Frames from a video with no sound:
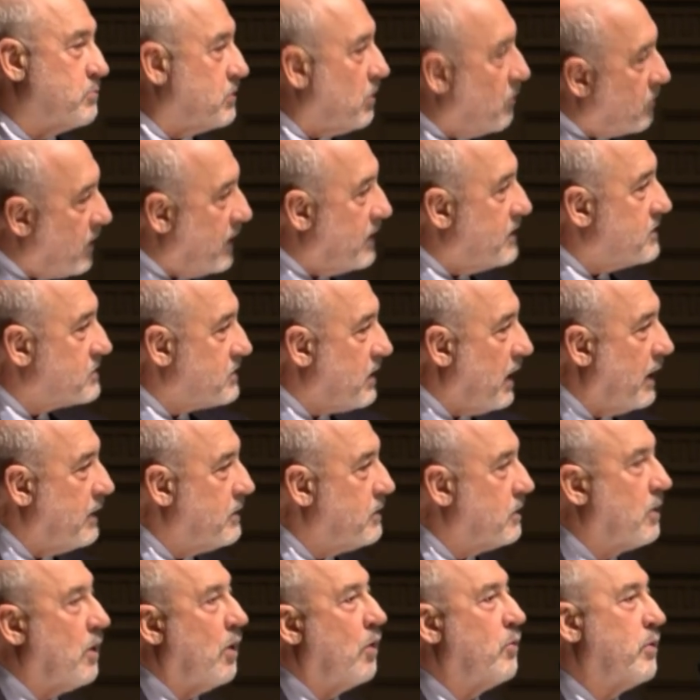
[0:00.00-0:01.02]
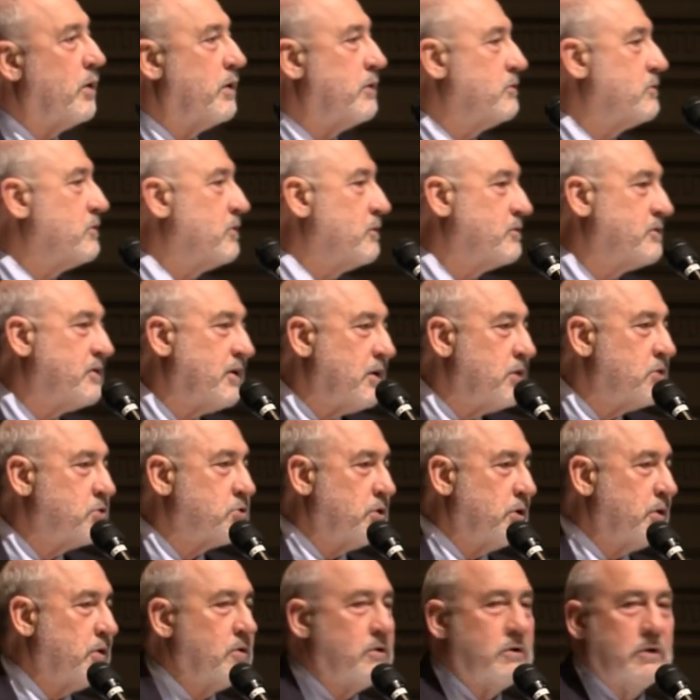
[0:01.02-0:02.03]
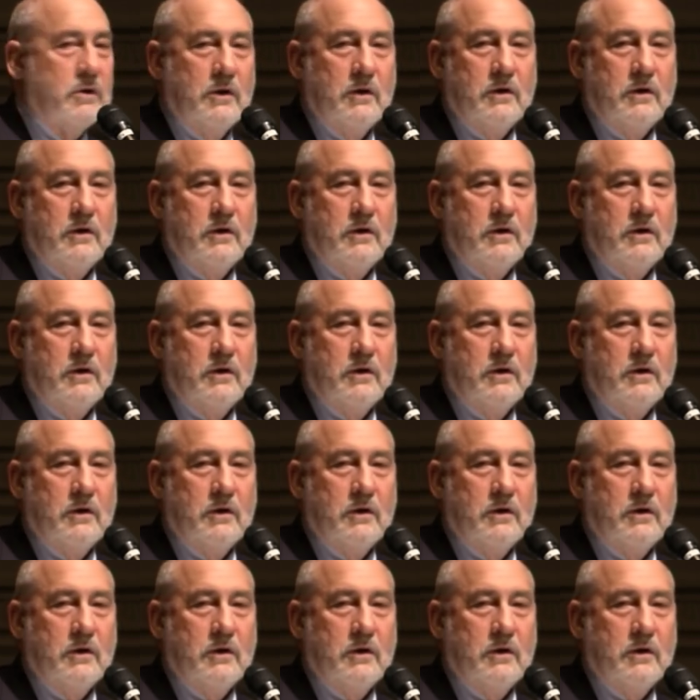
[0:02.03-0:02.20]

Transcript: So if they decide to go into teaching,